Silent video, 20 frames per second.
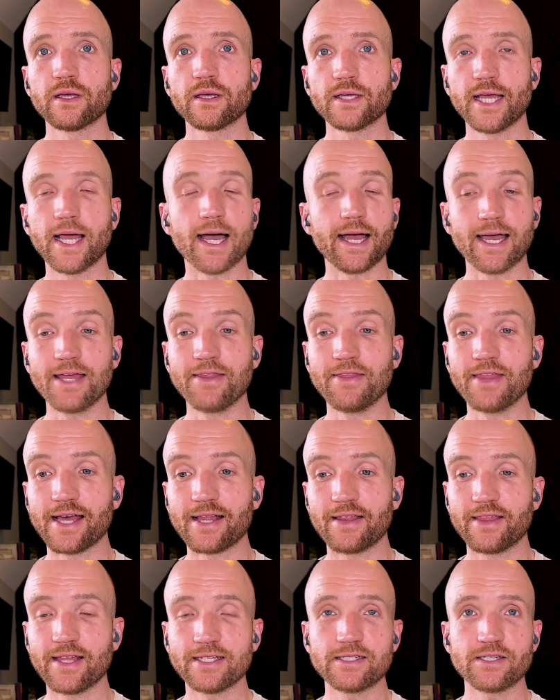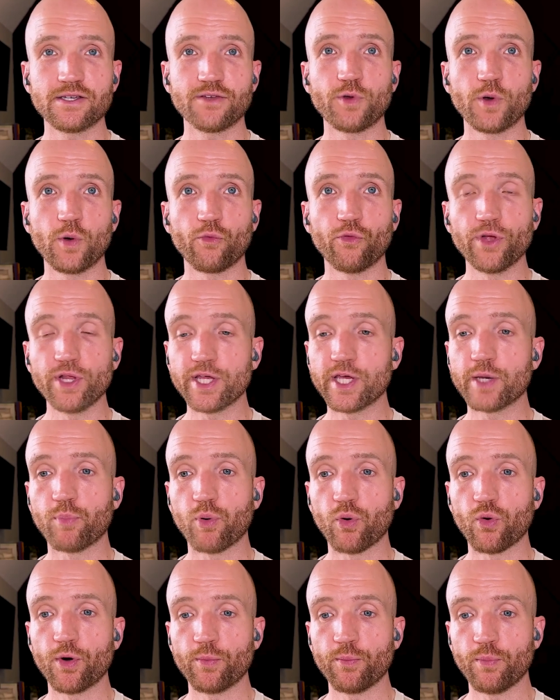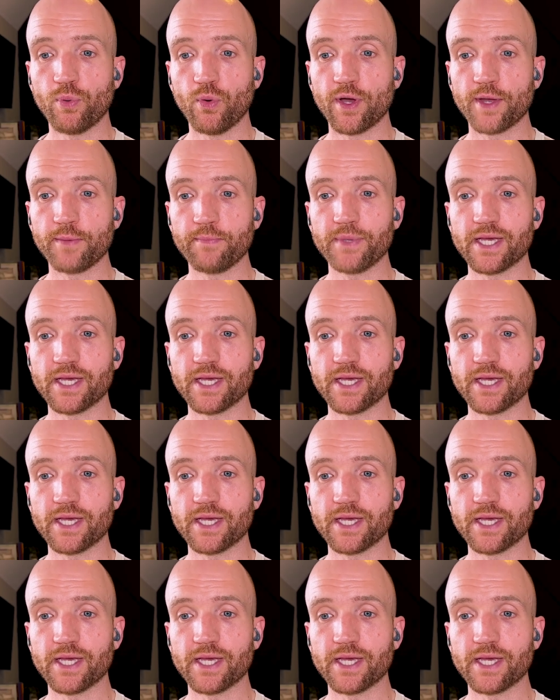Yeah, and this is a really important point,